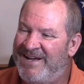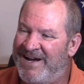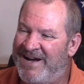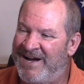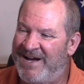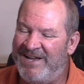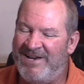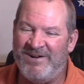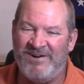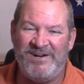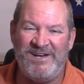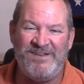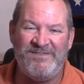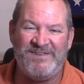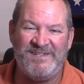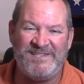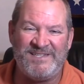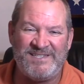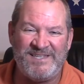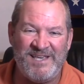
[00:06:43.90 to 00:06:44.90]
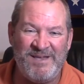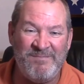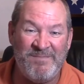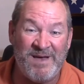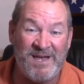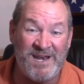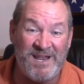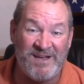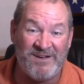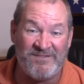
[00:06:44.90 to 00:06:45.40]
I don't even see
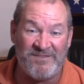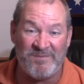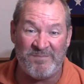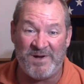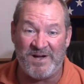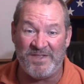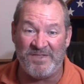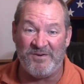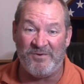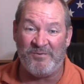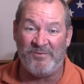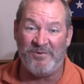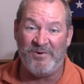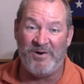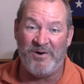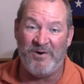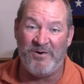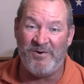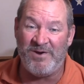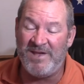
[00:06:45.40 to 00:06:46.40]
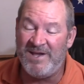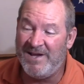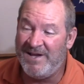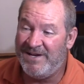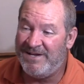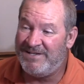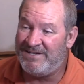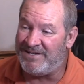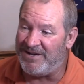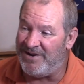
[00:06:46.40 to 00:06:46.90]
many of them on the road,
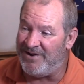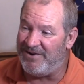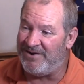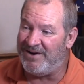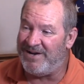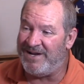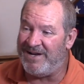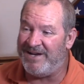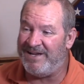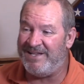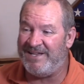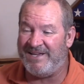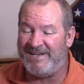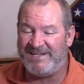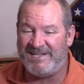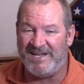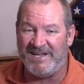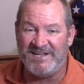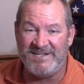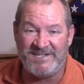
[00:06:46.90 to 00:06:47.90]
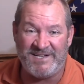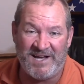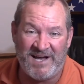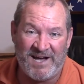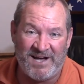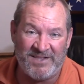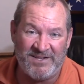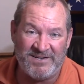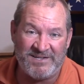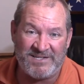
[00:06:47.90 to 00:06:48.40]
so uh, that tells you
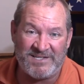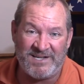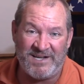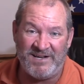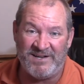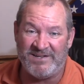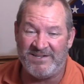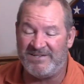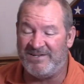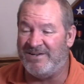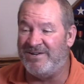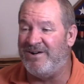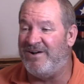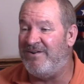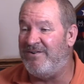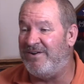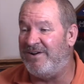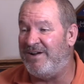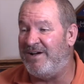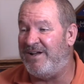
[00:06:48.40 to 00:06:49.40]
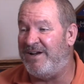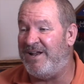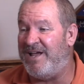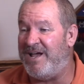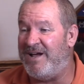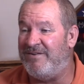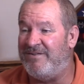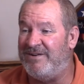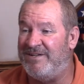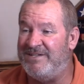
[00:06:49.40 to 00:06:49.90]
how their sales are going on
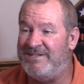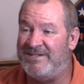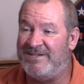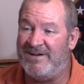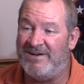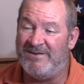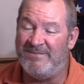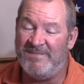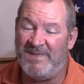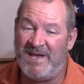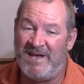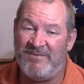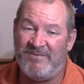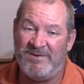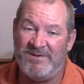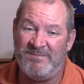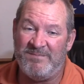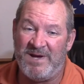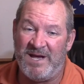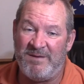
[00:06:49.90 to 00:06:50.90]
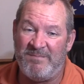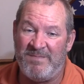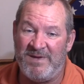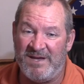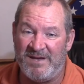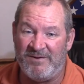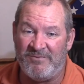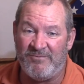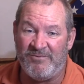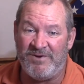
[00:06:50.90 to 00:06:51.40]
that one. So that one might
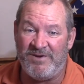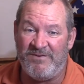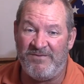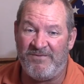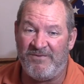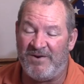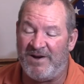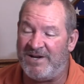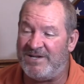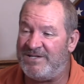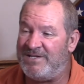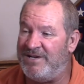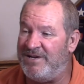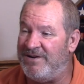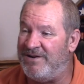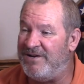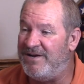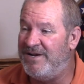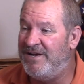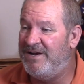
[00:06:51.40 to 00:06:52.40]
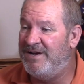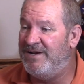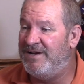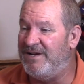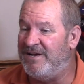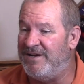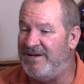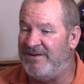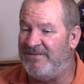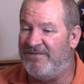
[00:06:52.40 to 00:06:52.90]
be a refresh here.
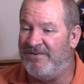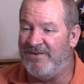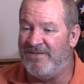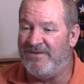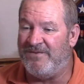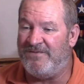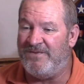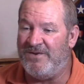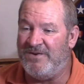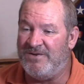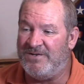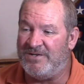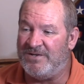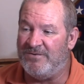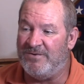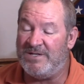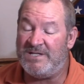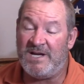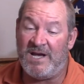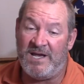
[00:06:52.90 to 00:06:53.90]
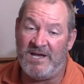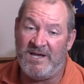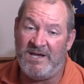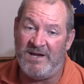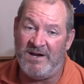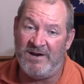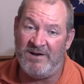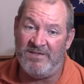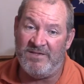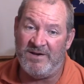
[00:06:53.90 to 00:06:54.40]
Uh, for the future, which I
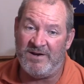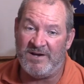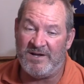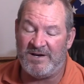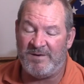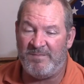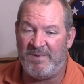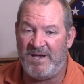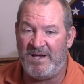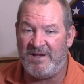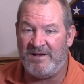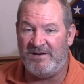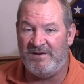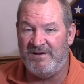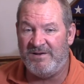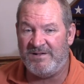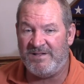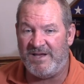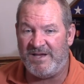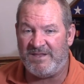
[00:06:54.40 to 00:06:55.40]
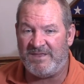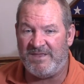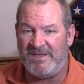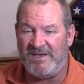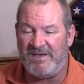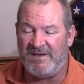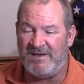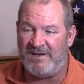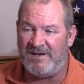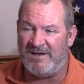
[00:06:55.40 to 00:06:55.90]
hear they're going to make it look like
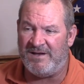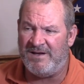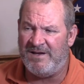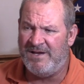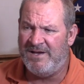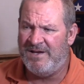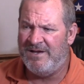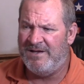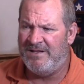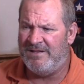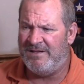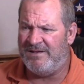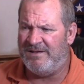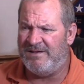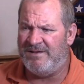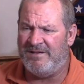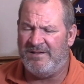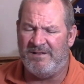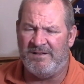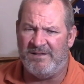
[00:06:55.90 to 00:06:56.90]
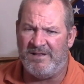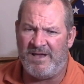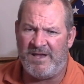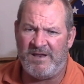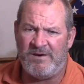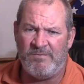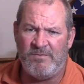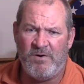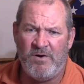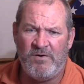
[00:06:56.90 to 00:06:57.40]
the, uh, the the
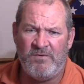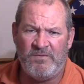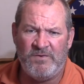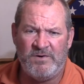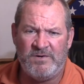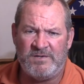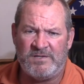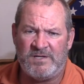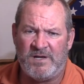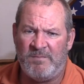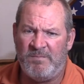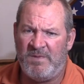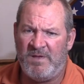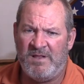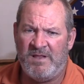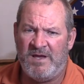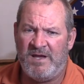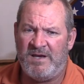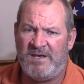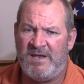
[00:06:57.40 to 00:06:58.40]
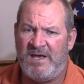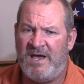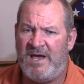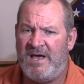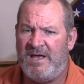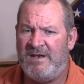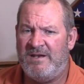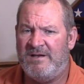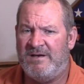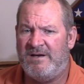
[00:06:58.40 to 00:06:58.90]
Land Rover or something like
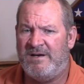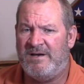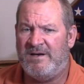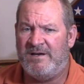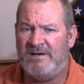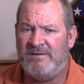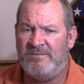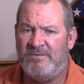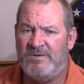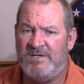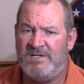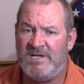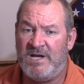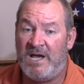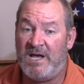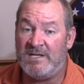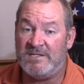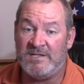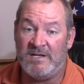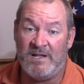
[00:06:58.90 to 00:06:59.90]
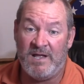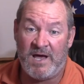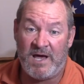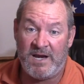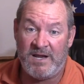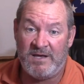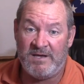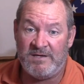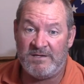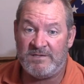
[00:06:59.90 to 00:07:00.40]
that, uh, which has a
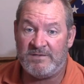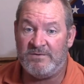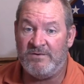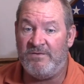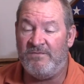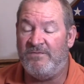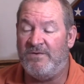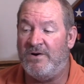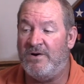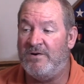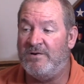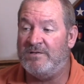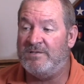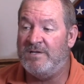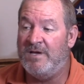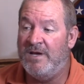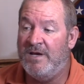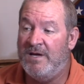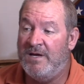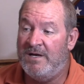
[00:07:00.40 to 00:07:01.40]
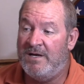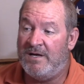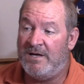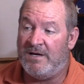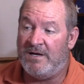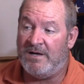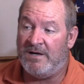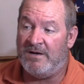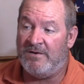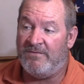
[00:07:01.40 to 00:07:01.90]
lot of history, folks.
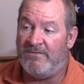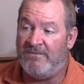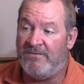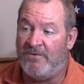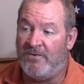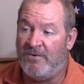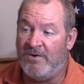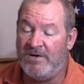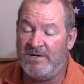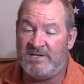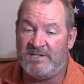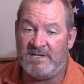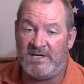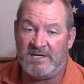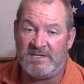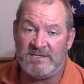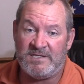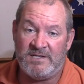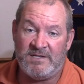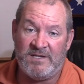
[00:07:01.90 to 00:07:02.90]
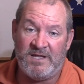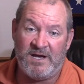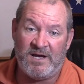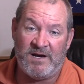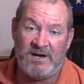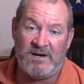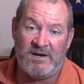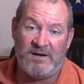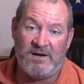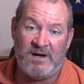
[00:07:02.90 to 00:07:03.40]
Uh, Ford tested
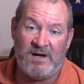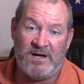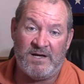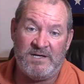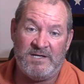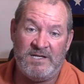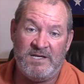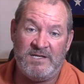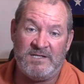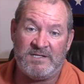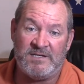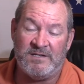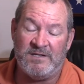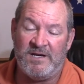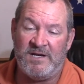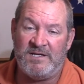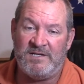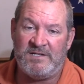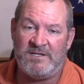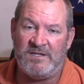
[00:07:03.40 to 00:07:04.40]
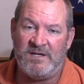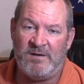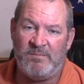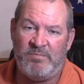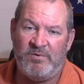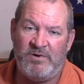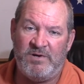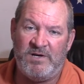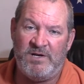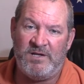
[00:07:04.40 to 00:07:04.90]
their uh, diesel engine they're
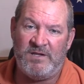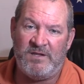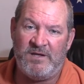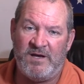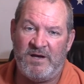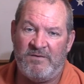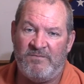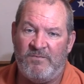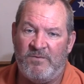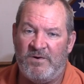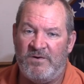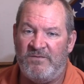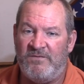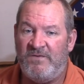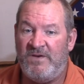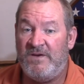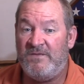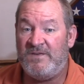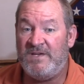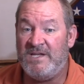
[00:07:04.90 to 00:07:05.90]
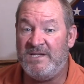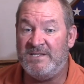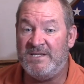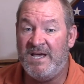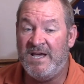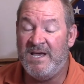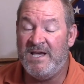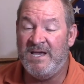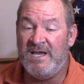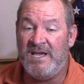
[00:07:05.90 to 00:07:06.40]
putting in the F one fifties
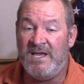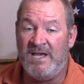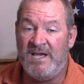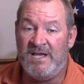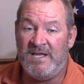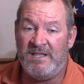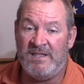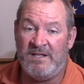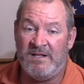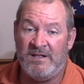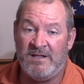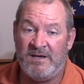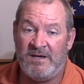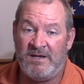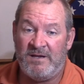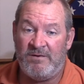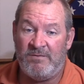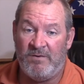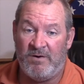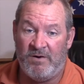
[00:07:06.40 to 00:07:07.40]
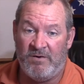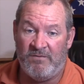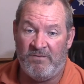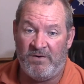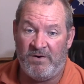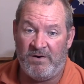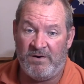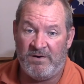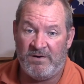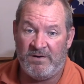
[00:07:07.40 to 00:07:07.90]
in the Land
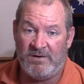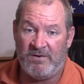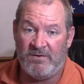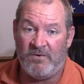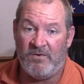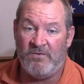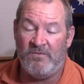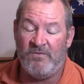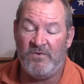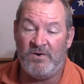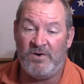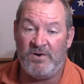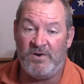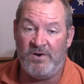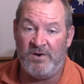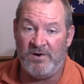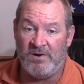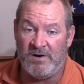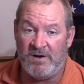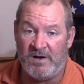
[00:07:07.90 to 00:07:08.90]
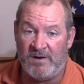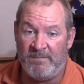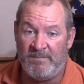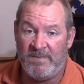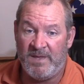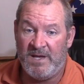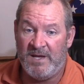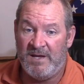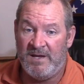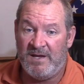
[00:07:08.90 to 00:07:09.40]
Rover over in Europe,
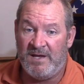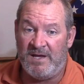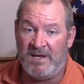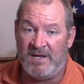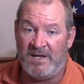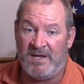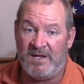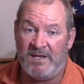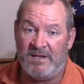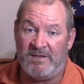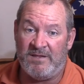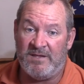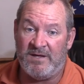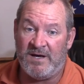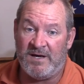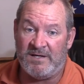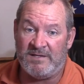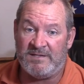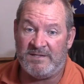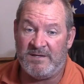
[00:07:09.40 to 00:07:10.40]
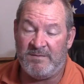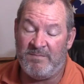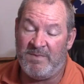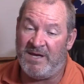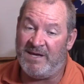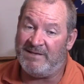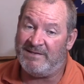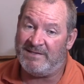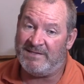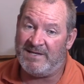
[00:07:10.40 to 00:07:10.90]
and thus it
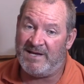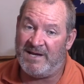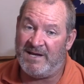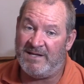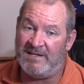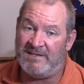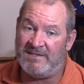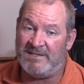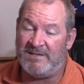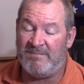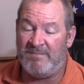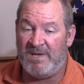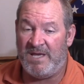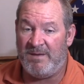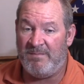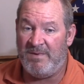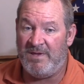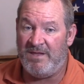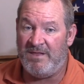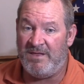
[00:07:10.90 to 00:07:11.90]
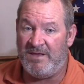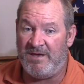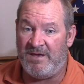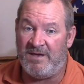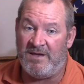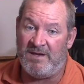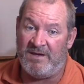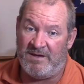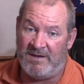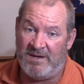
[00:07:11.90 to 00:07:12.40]
makes sense that maybe
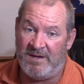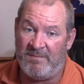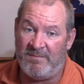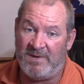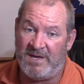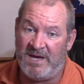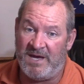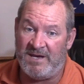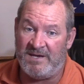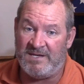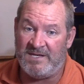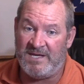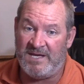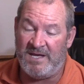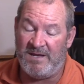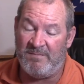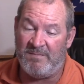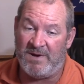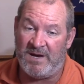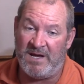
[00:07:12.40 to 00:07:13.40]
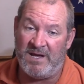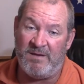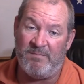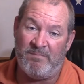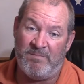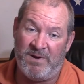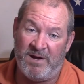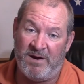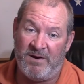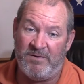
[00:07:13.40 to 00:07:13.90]
the M K T
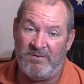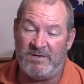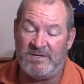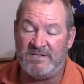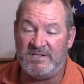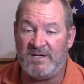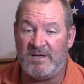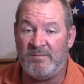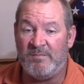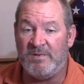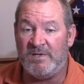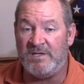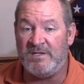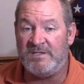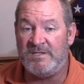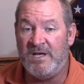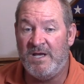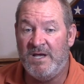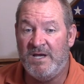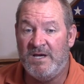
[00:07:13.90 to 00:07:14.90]
might bear resemblance